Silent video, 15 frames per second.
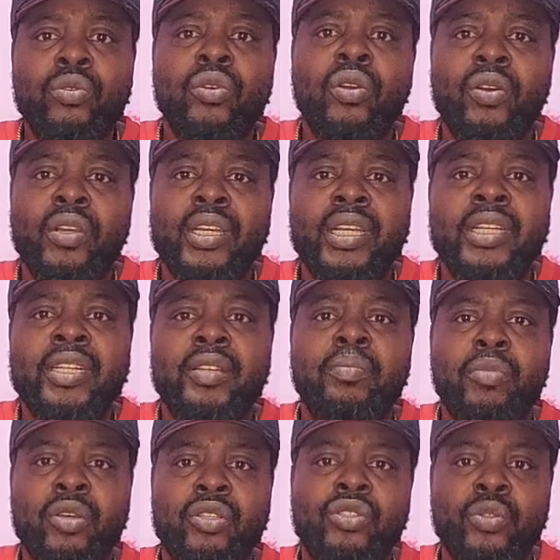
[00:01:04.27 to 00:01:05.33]
long in the
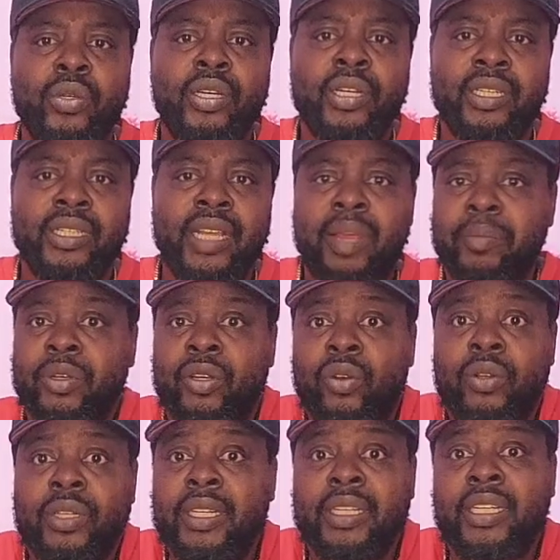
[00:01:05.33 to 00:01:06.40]
mortuary. I mean,
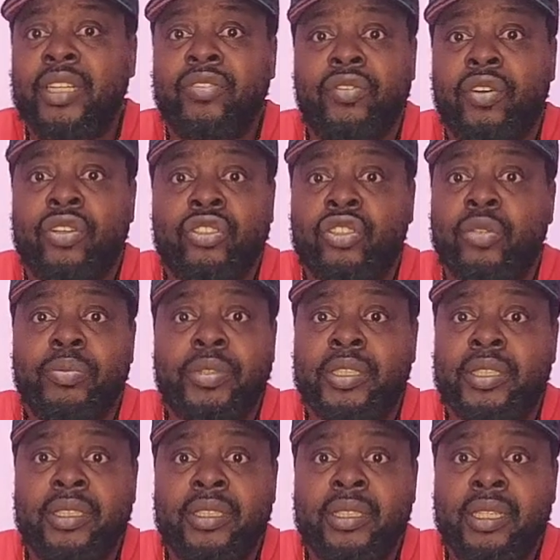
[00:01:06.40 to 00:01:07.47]
all they need for
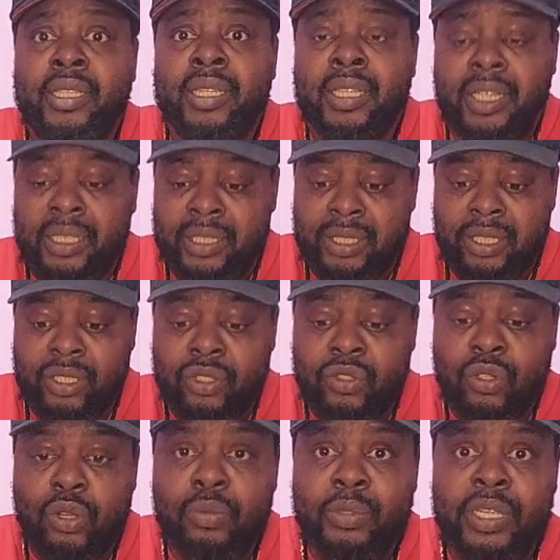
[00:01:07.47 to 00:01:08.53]
autopsy is just
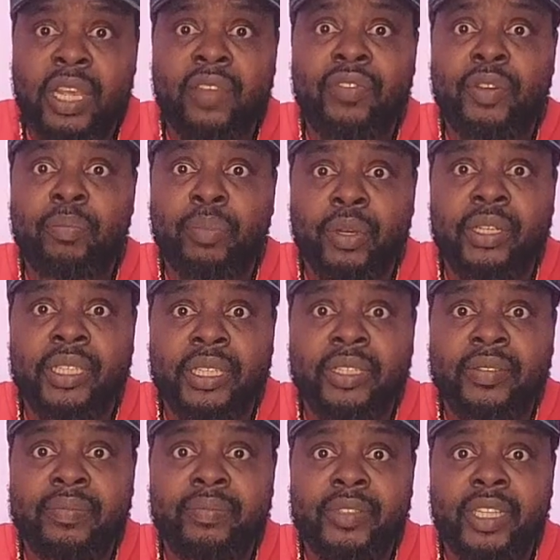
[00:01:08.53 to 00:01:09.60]
to observe the body,
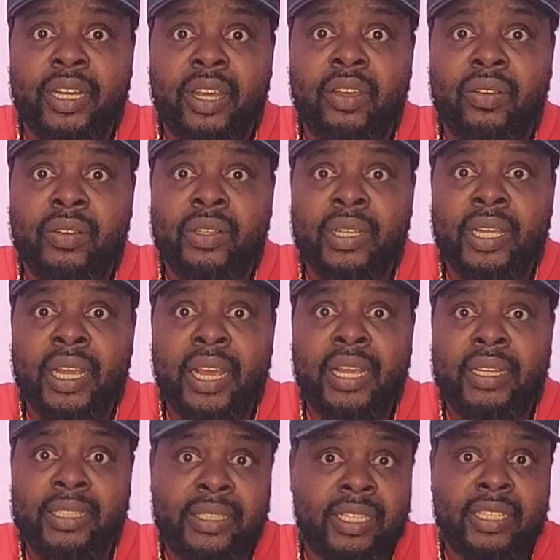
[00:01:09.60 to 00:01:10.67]
you know,
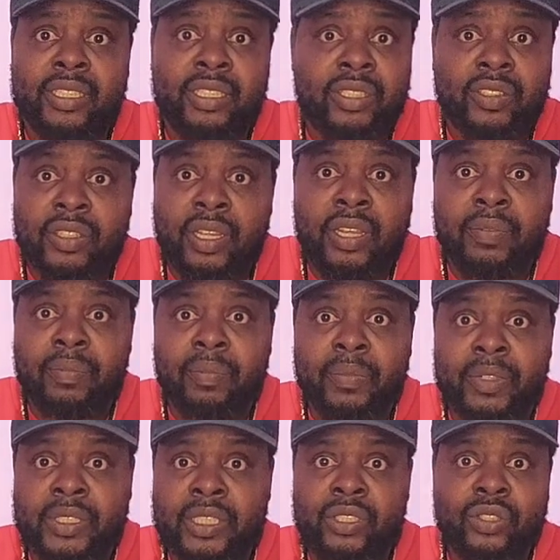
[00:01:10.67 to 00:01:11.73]
and take
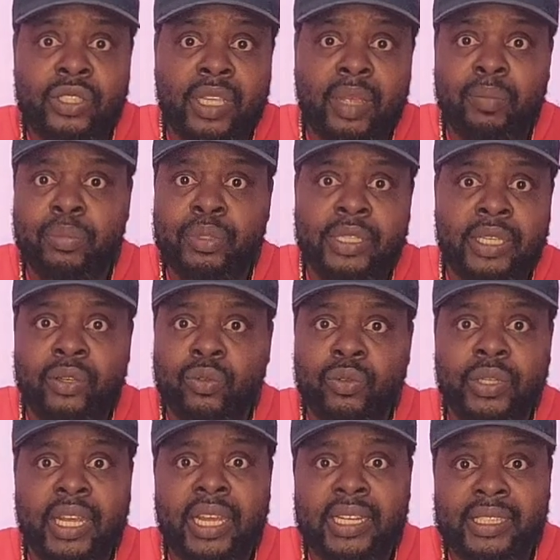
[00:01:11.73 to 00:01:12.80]
tissue samples and all
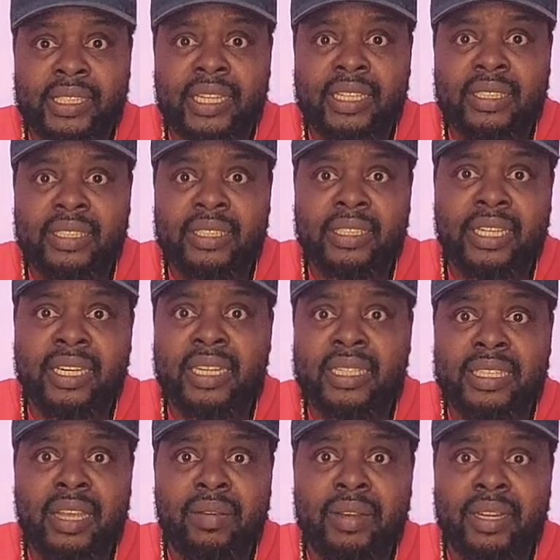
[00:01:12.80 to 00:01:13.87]
that and test it and
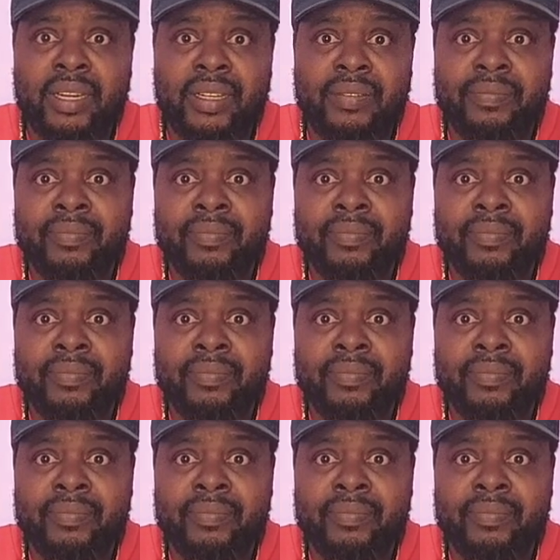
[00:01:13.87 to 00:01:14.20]
examine it.